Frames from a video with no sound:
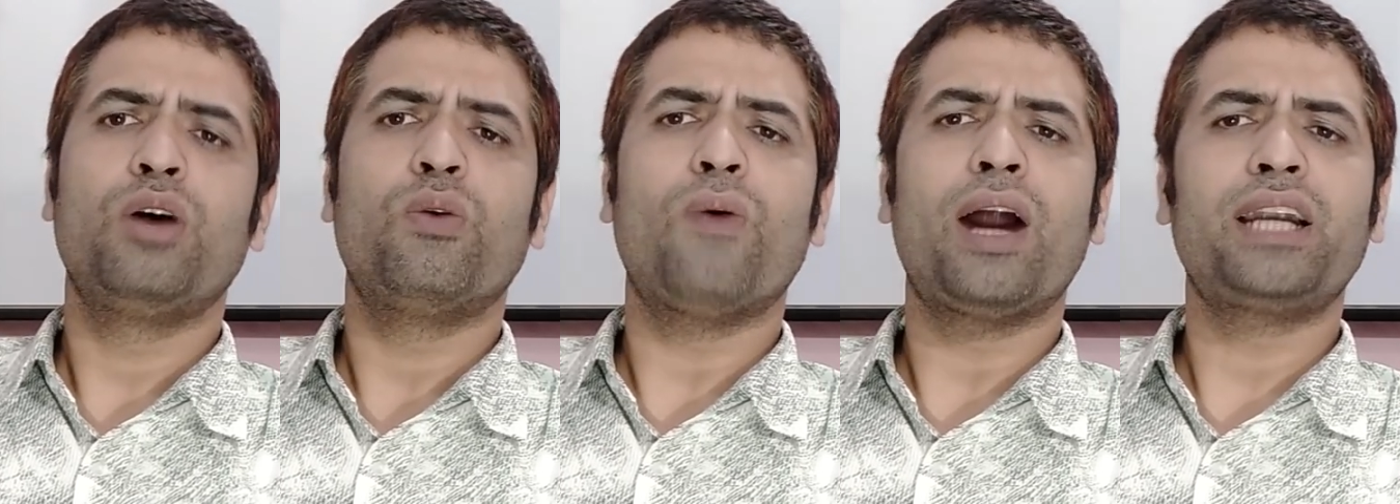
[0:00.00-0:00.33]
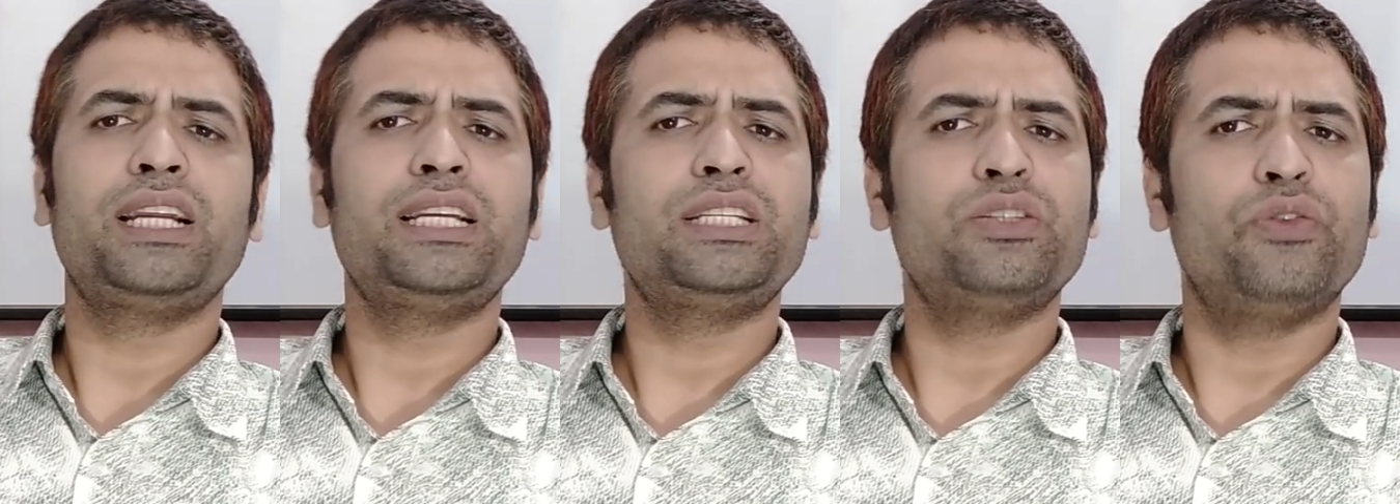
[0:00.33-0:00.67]

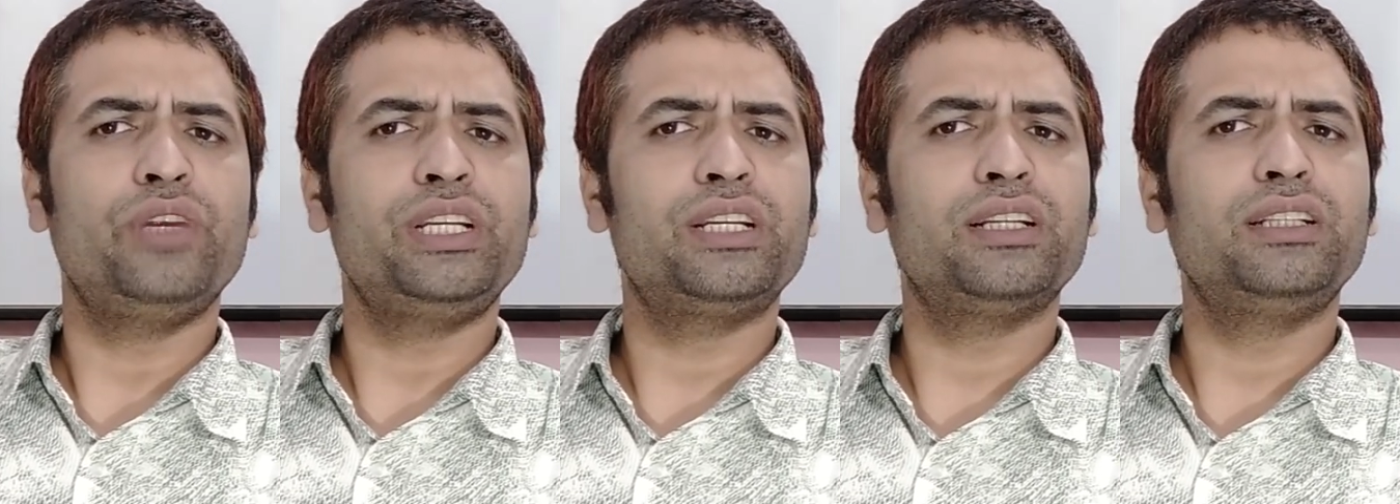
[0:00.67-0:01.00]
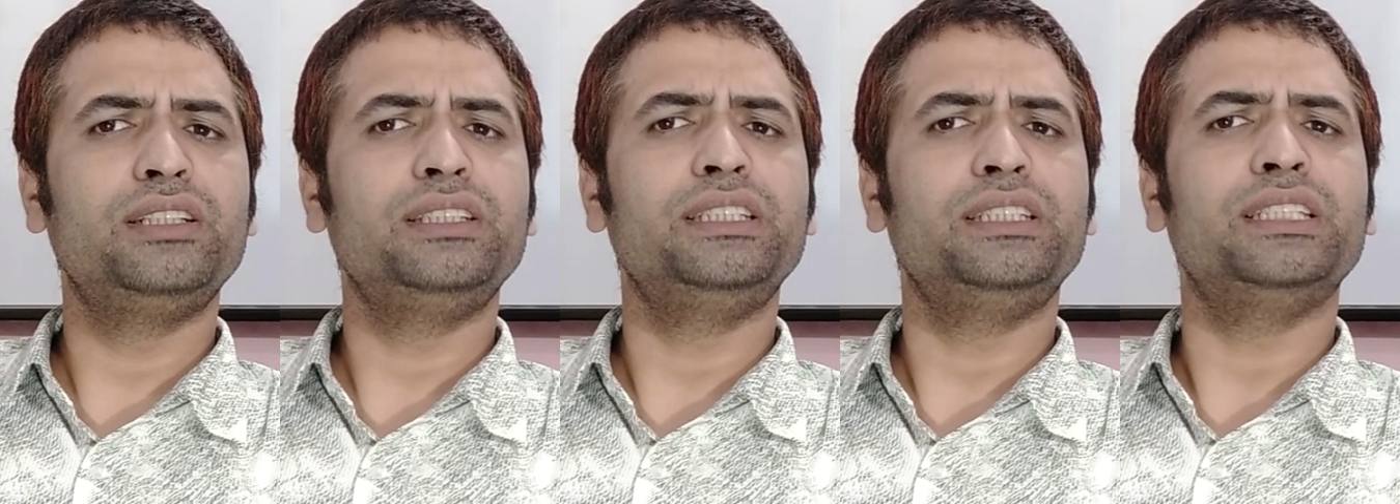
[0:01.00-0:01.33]
what is
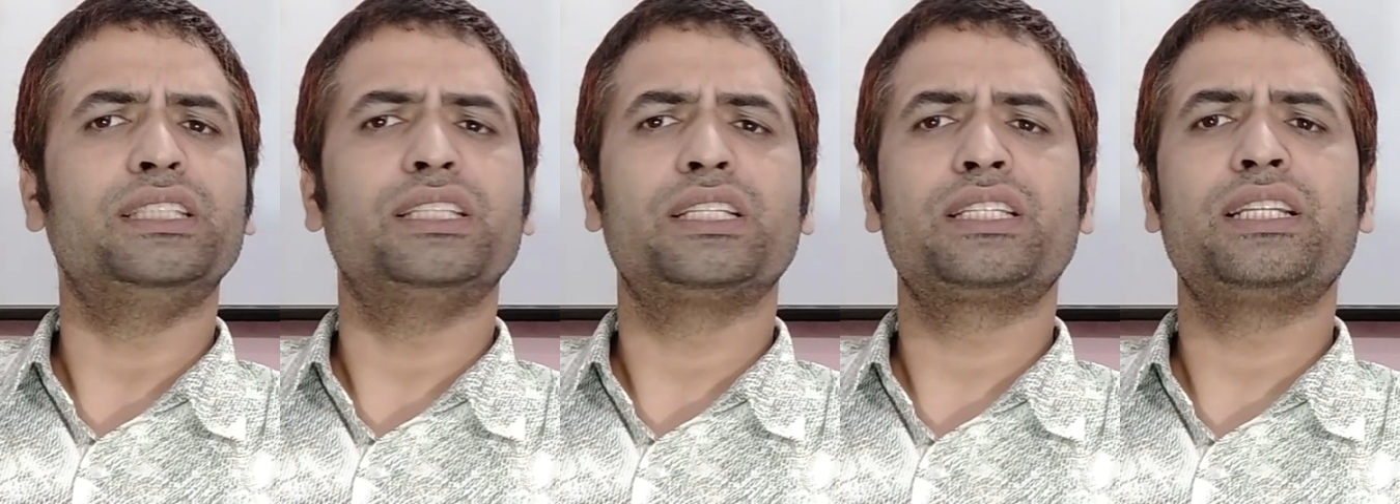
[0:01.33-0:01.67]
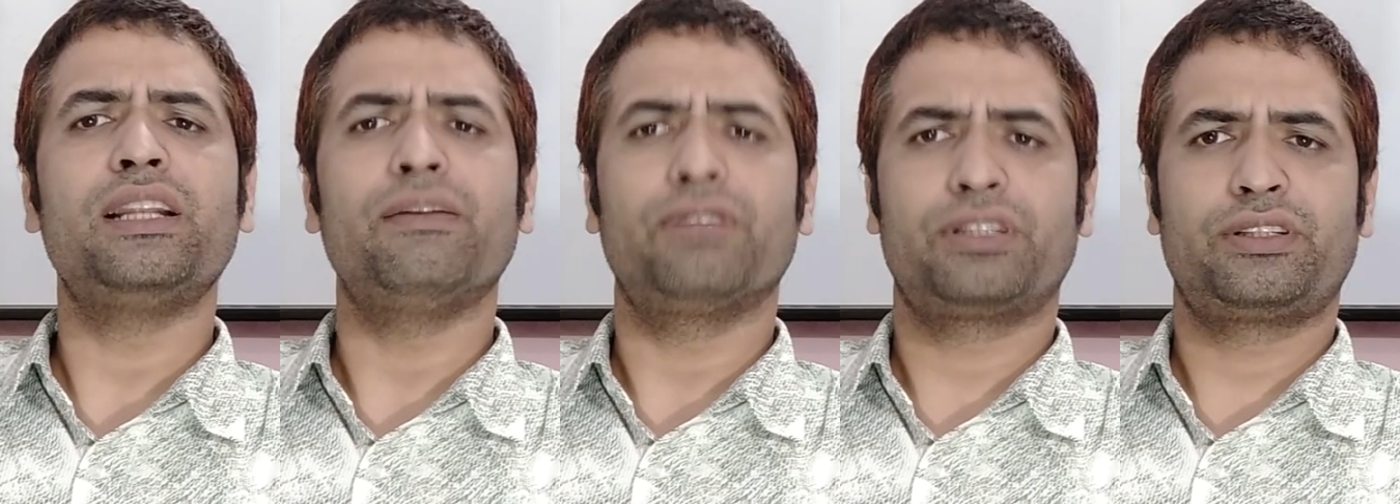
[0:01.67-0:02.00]
written in the
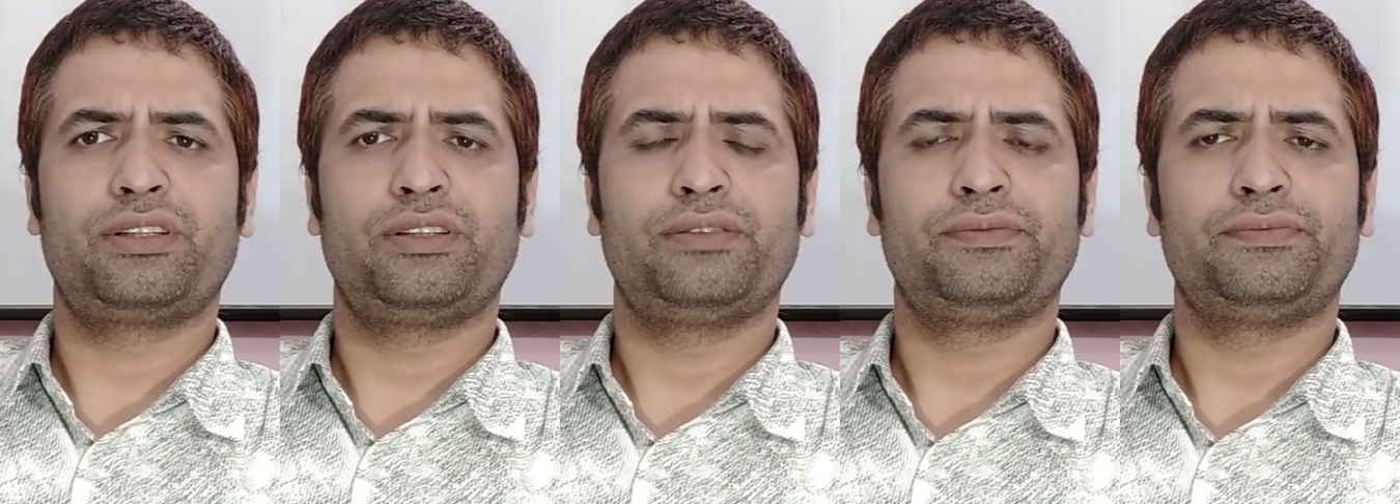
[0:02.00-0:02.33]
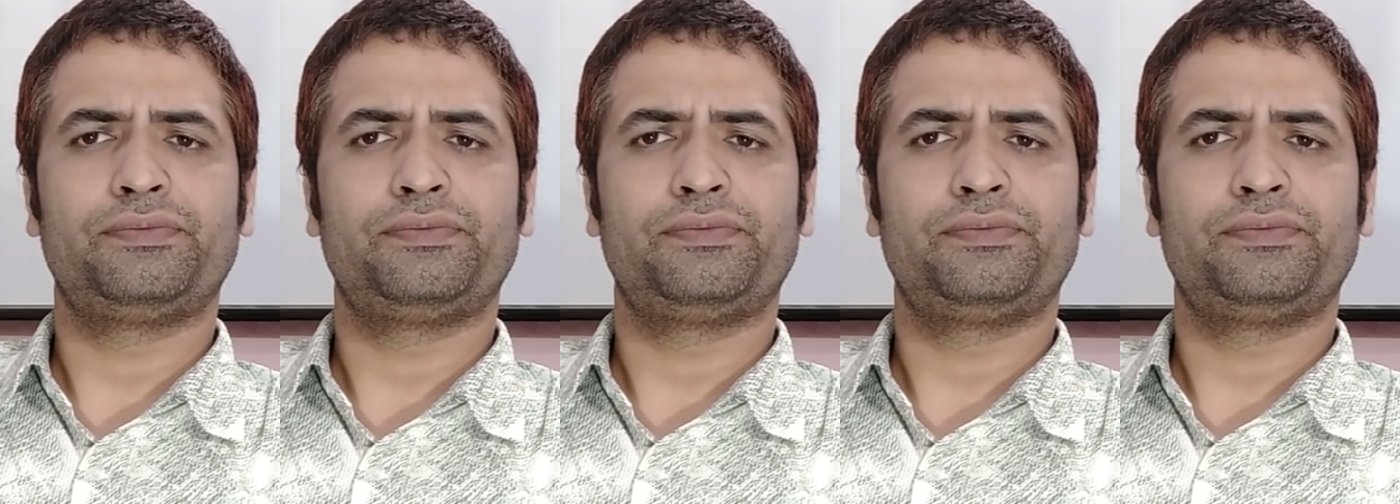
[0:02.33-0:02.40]
syllabus,